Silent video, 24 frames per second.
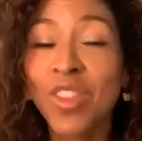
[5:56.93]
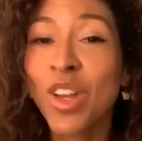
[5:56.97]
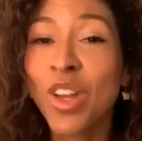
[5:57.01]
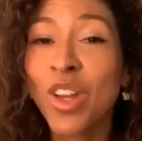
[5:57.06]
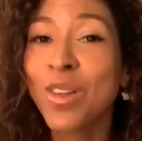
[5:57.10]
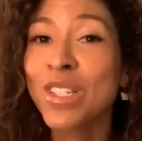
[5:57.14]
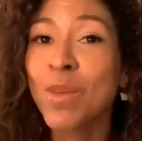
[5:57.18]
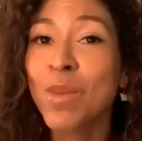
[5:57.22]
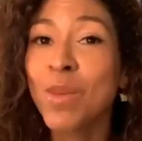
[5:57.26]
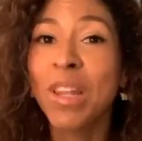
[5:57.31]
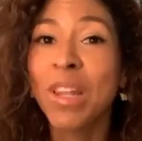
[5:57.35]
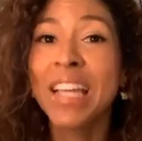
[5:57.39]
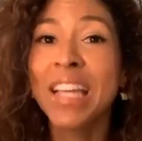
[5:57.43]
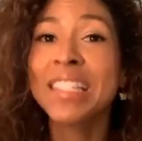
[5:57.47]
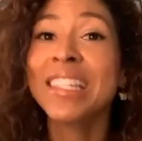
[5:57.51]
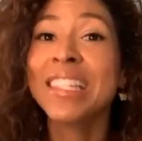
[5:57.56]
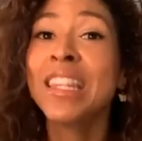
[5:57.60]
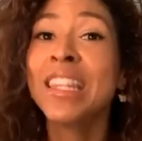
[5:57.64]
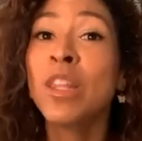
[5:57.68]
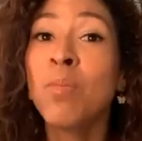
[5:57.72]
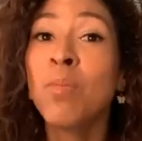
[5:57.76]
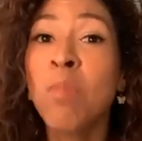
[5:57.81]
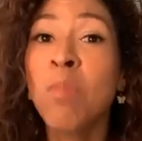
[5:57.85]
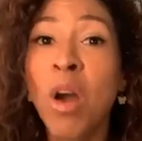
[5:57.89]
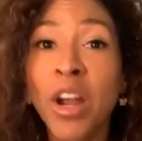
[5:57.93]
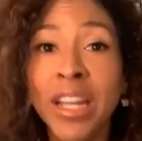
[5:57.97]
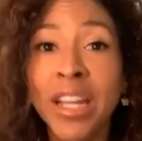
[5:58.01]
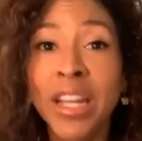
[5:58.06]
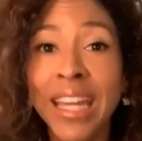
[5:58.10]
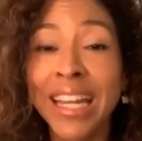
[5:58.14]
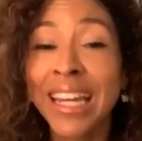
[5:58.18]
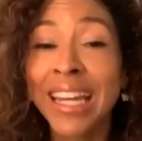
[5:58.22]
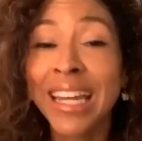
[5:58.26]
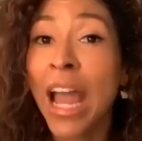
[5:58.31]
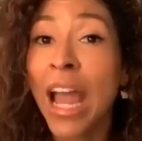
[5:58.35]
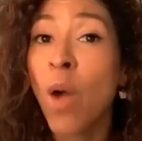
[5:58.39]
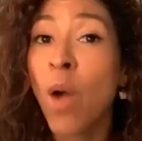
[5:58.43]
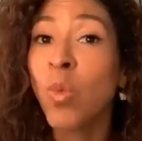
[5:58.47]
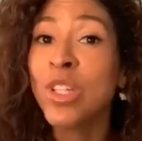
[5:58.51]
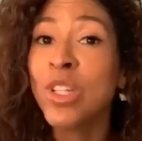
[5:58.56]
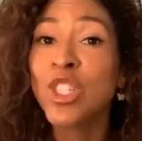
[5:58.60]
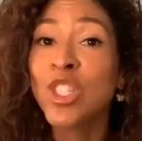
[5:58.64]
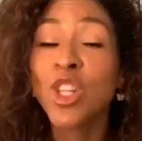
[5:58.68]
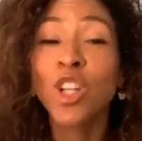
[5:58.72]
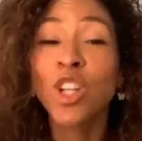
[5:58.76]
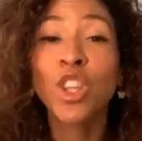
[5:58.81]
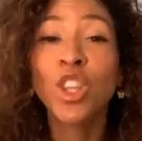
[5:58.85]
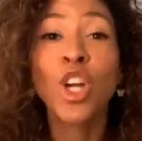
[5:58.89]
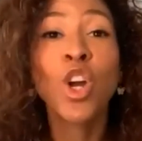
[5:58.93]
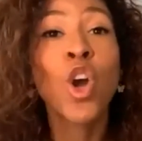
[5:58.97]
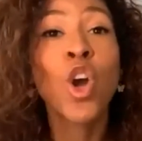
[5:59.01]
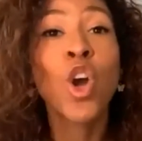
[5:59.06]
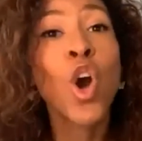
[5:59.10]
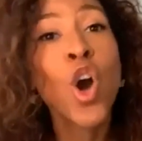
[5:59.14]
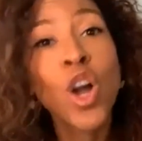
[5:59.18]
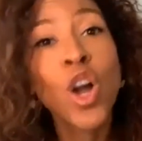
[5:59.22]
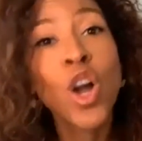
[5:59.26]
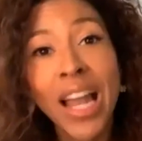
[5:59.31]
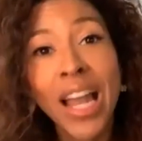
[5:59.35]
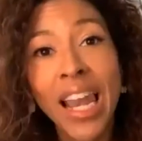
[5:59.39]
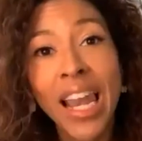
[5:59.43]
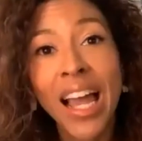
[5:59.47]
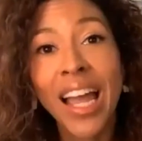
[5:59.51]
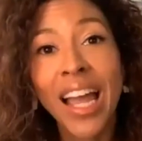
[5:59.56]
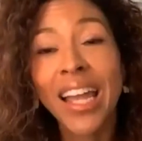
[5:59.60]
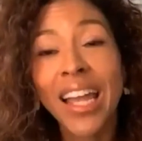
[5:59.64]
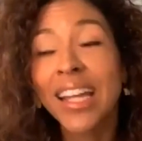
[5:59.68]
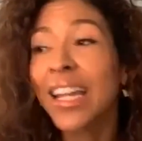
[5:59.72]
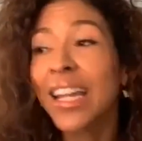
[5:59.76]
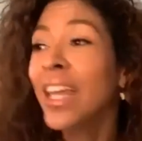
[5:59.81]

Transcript: There is a place in the market. Now we start the conga line.